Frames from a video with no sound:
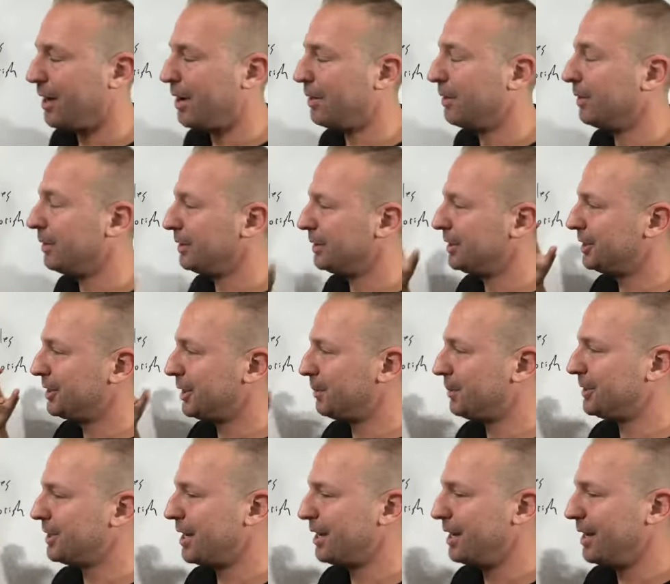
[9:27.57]
go,
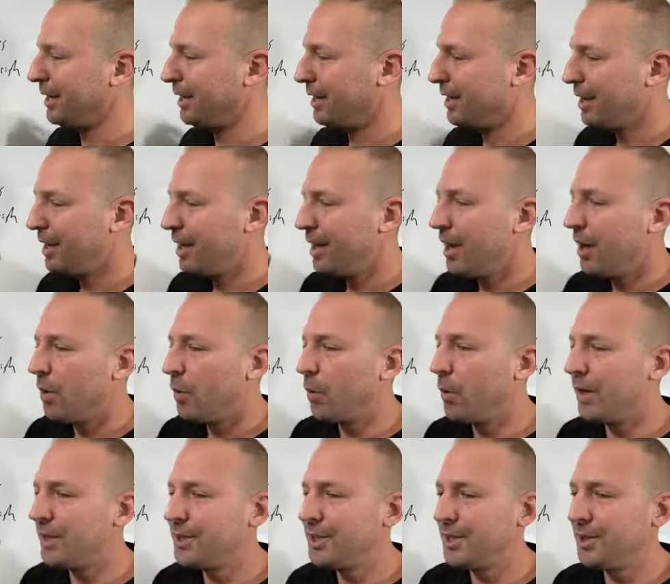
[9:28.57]
gibberish technique,
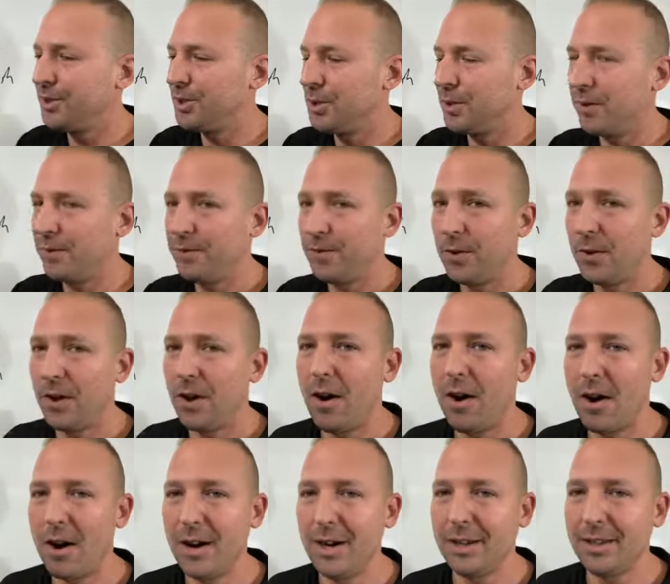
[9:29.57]
once you do it
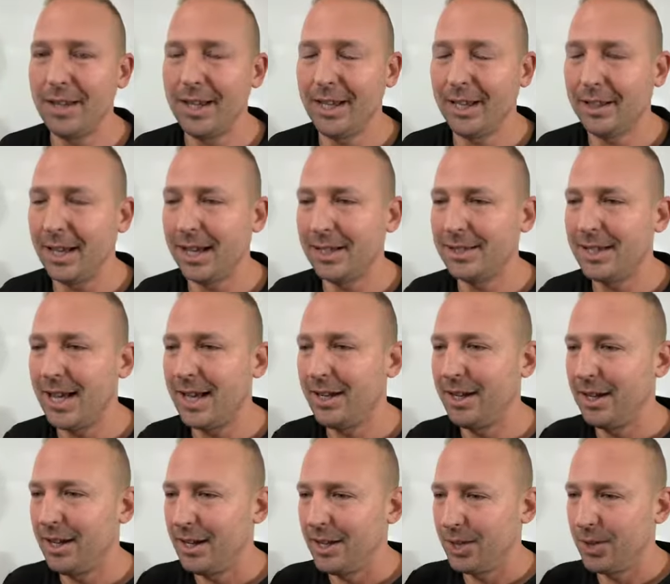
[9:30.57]
full-heartedly, like I
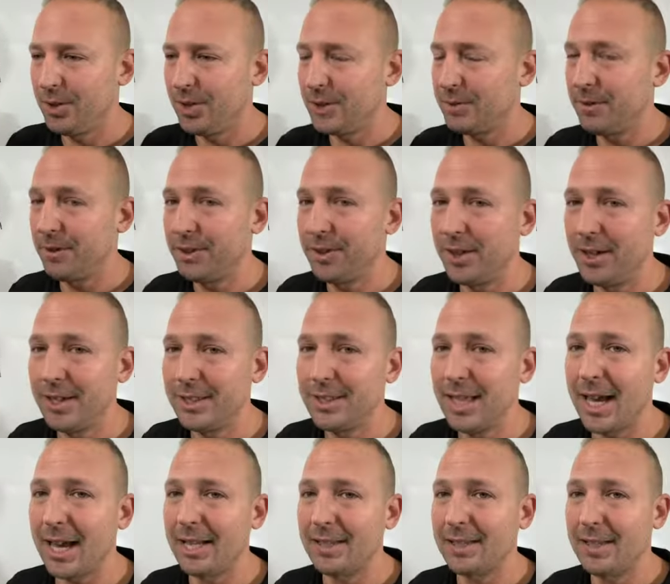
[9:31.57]
said, you do this for 30
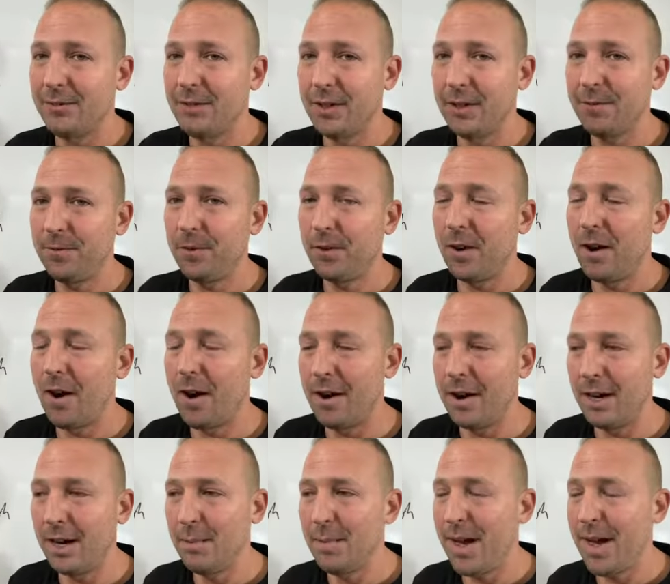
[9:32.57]
seconds. If you're
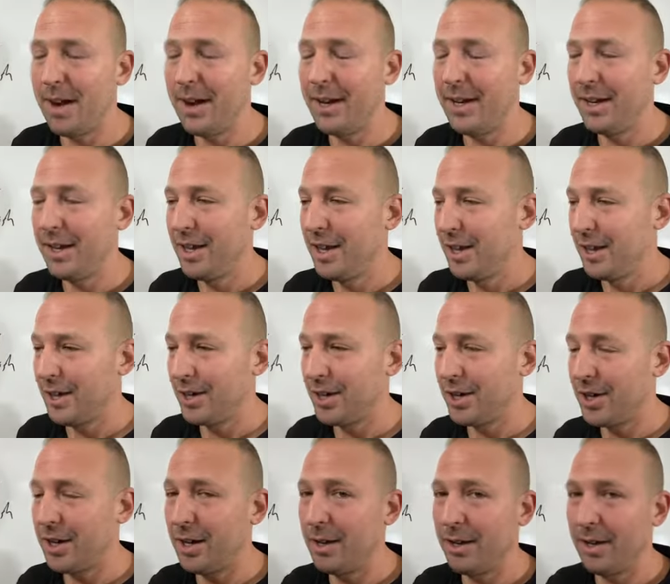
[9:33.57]
full-hearted about it, you're
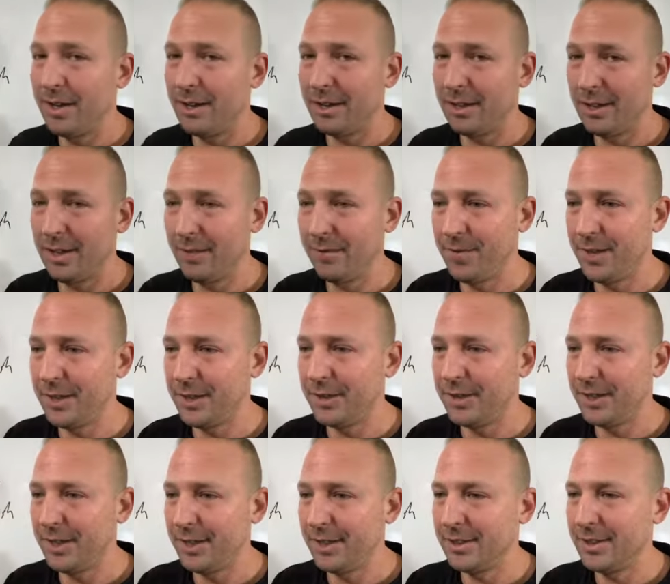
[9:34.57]
going to
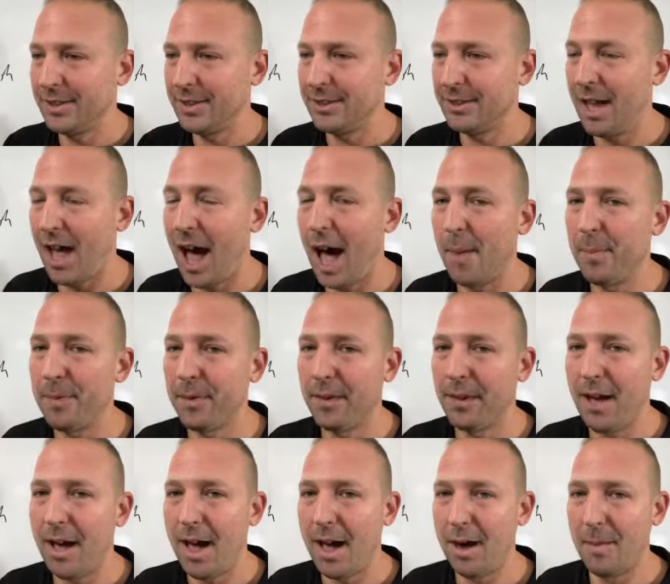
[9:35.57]
eventually stop
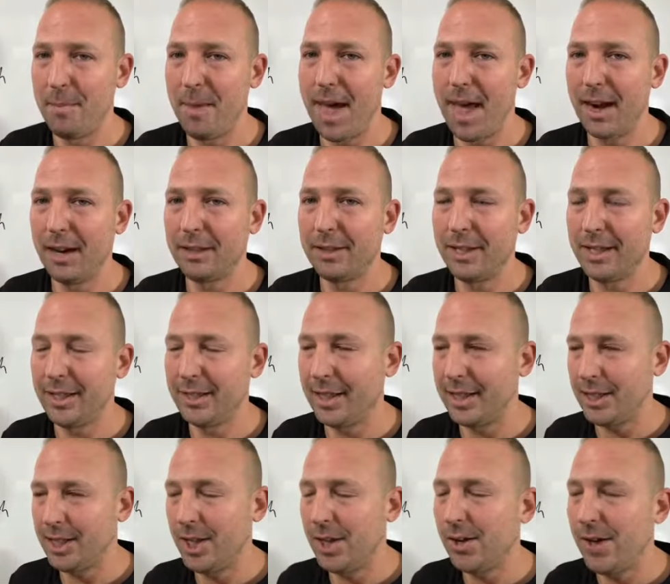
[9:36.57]
automatically.
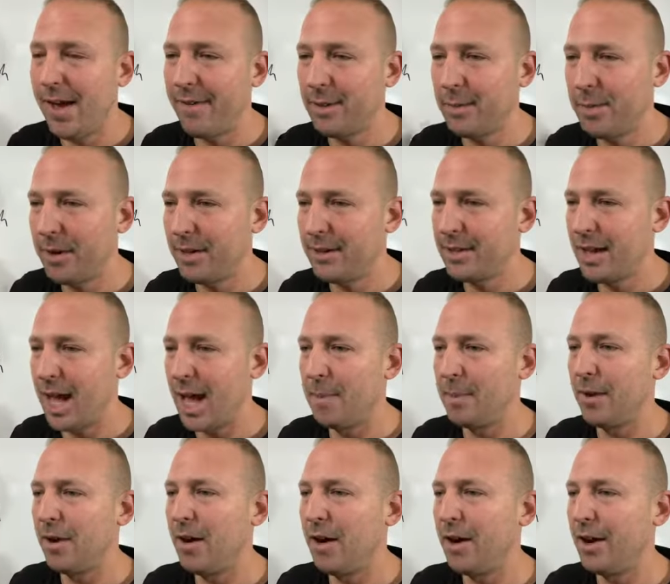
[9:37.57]
Like, you don't have to put a
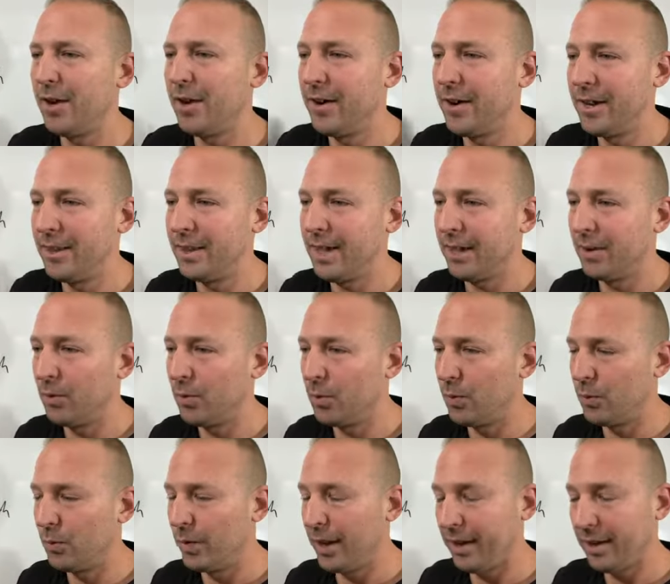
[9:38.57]
timer on or
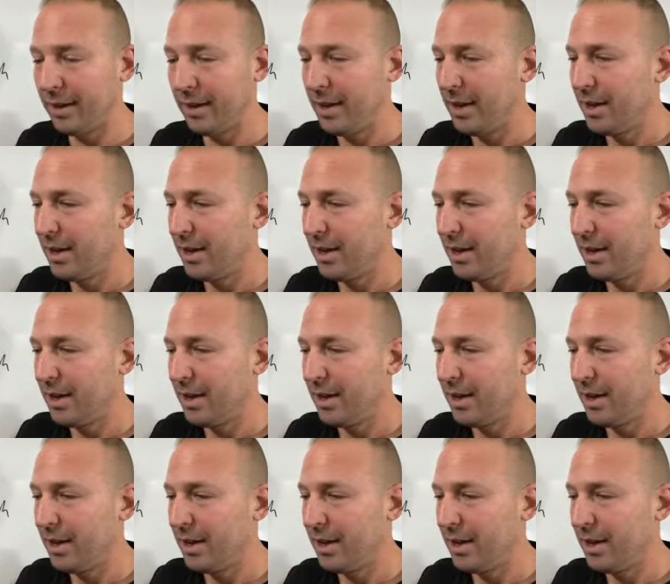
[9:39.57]
anything. Like,